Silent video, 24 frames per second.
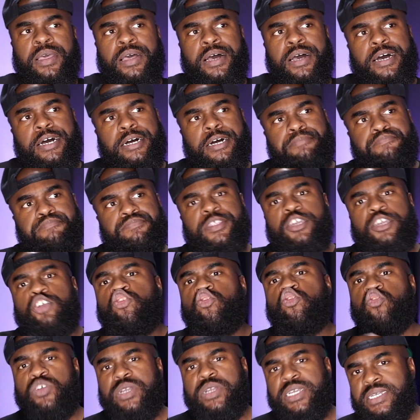um,
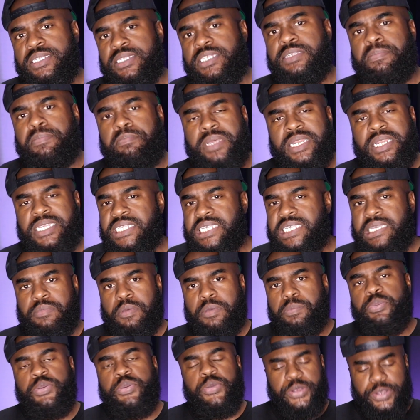Creed's Millesime
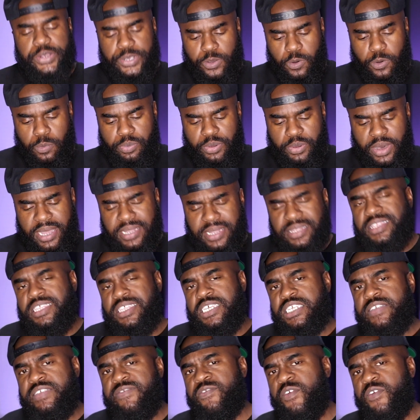Imperial, but
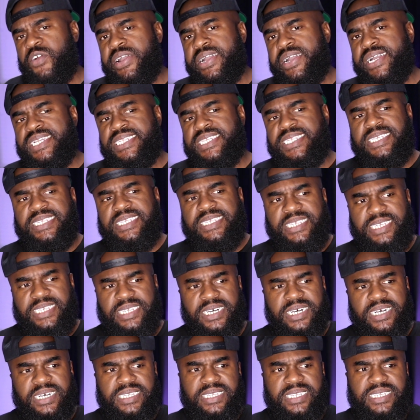this fragrance
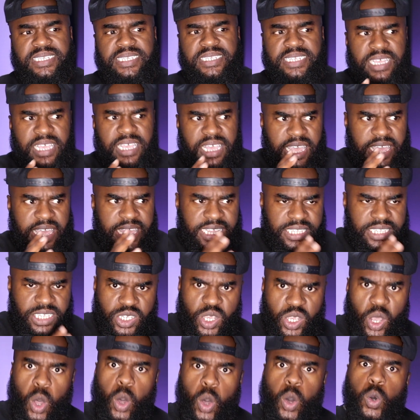does
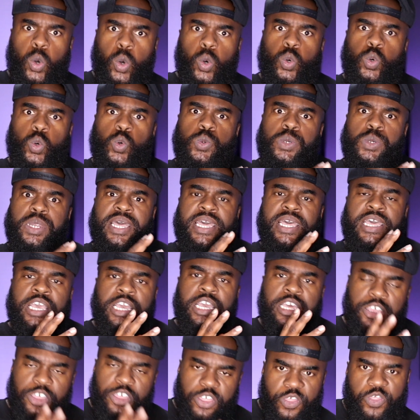its own
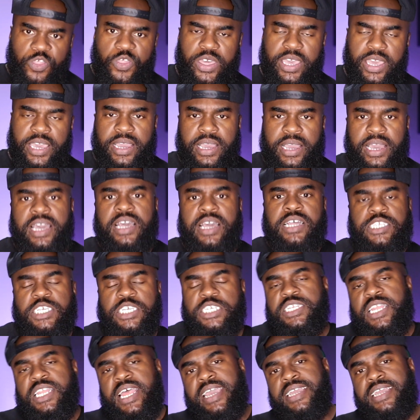thing.
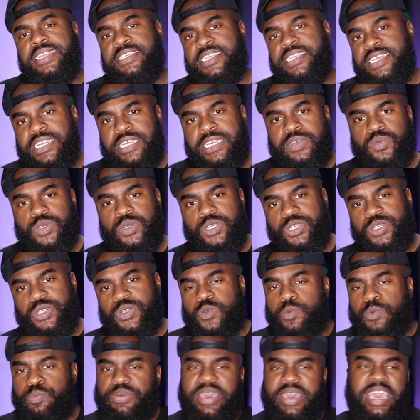Just like Diddy would
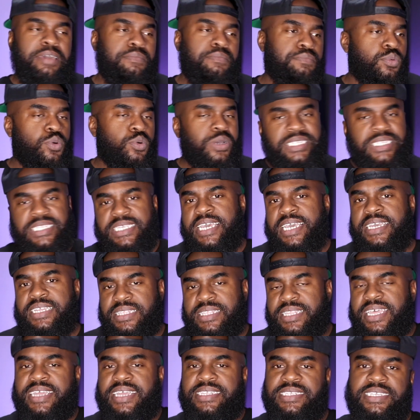do, bad boy, take
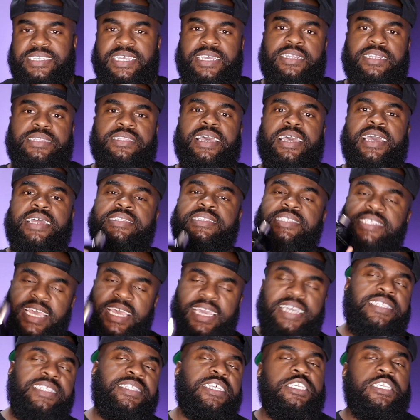that, take that.
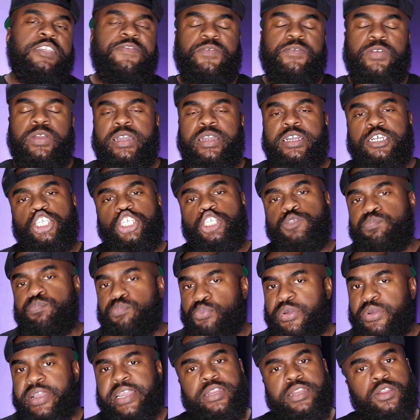Take this fragrance,
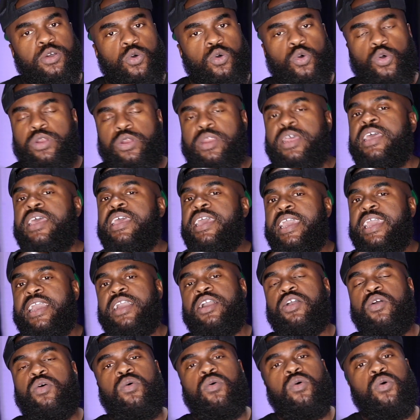spray it on,
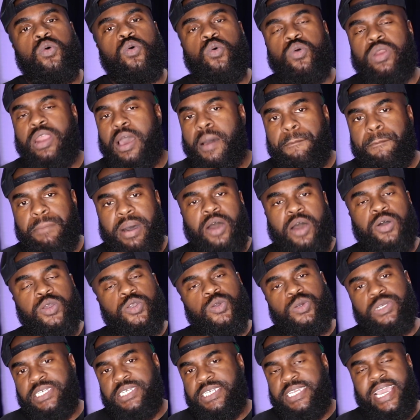and go on about
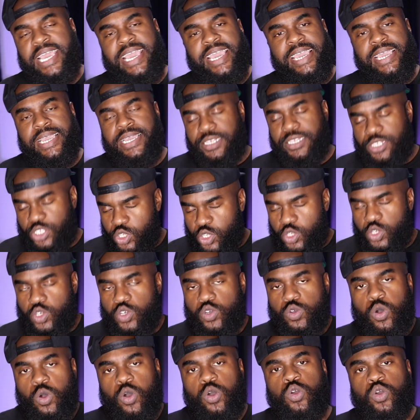your day, and
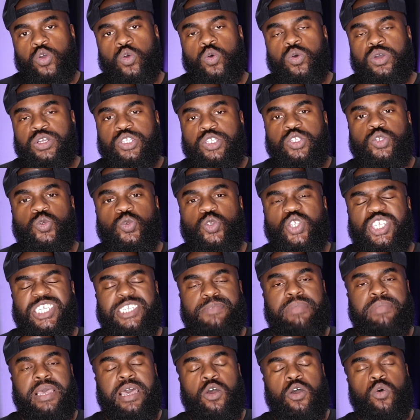you are going to
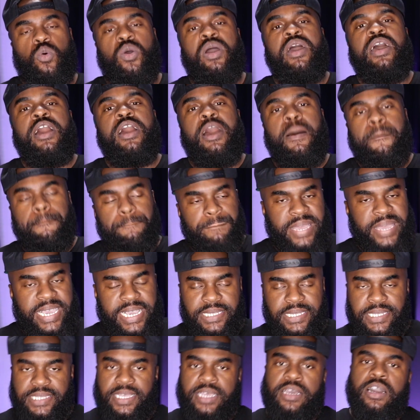smell
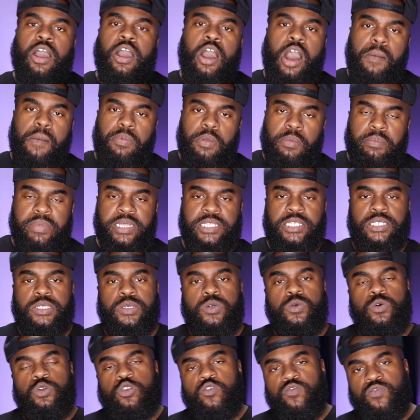amazing. Compliments are
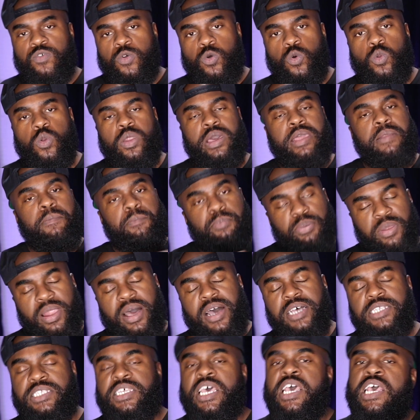going to roll in.
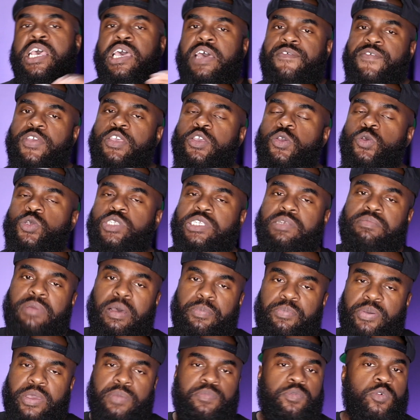Plus, if you're using my
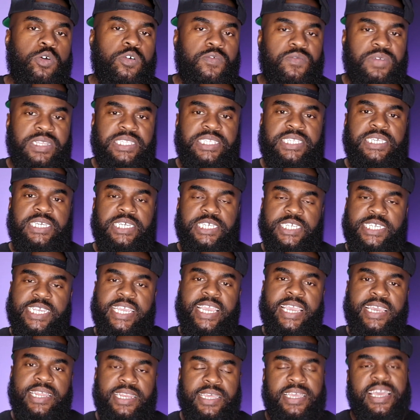people over Tiege
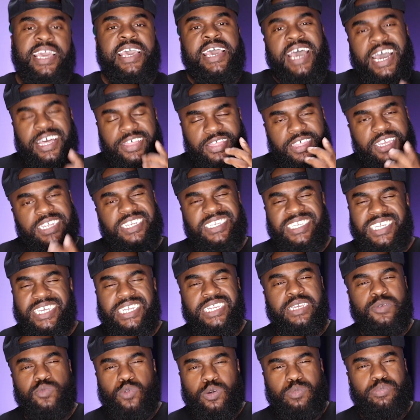Hanley, I think
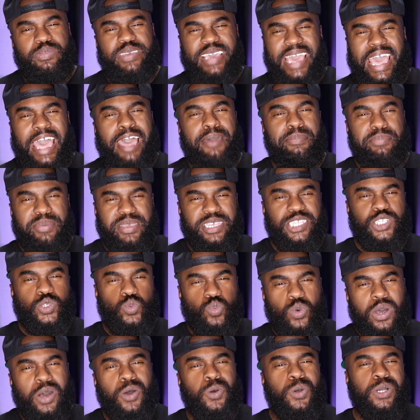Diddy would be happy as
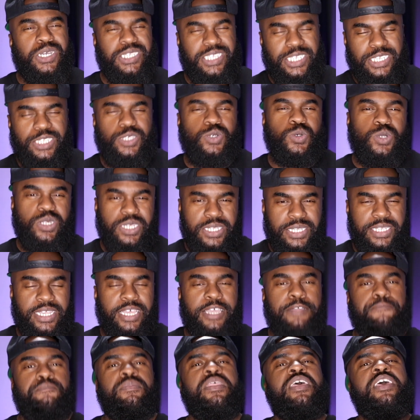well because he's going to
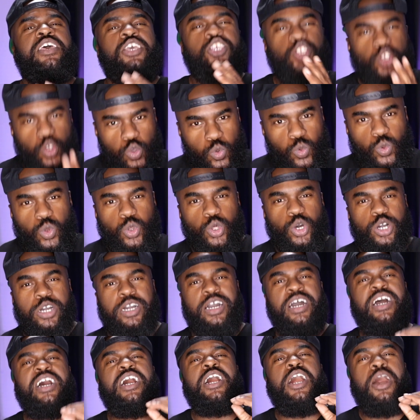say, You look
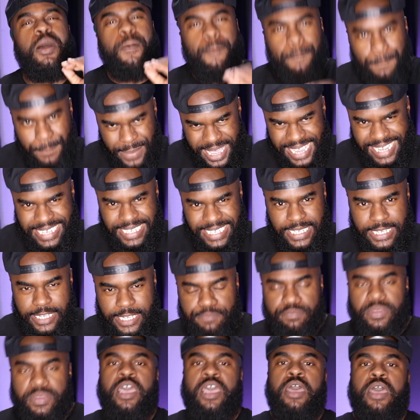amazing.
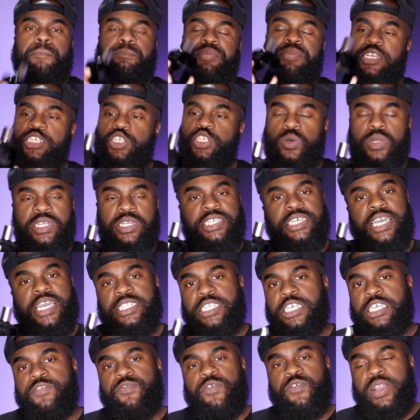Be sure to check
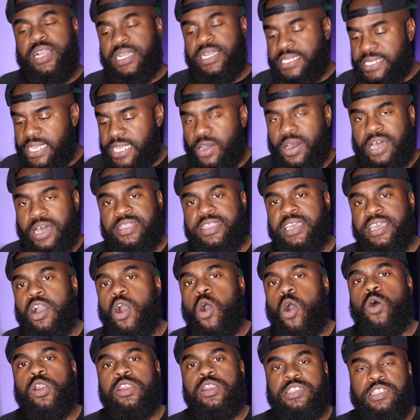this fragrance out. I think
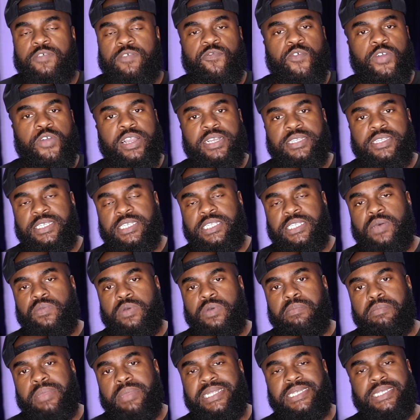all of the fragrances that we
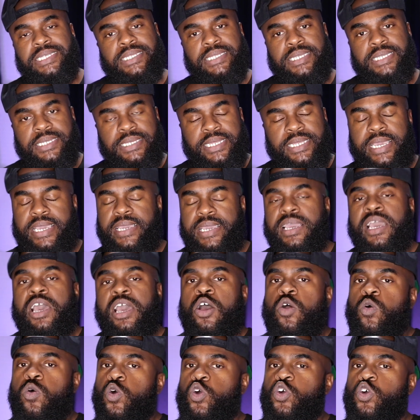mentioned today
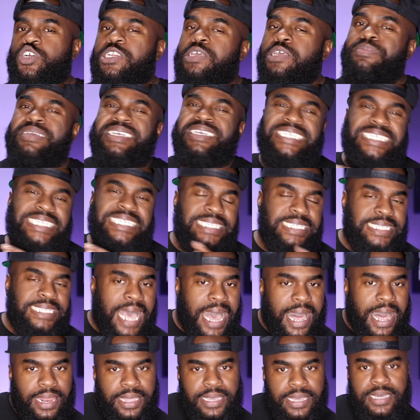are going to be
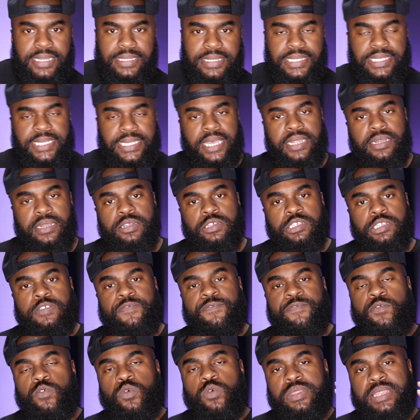solid contenders
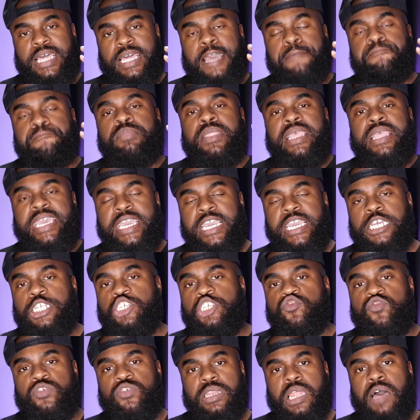for that
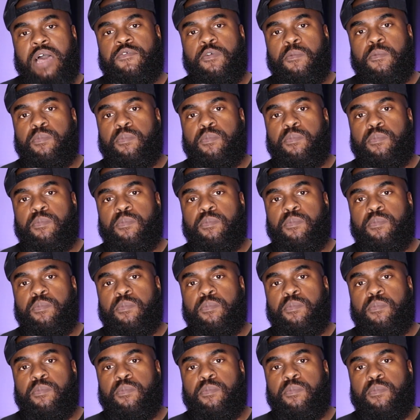entry level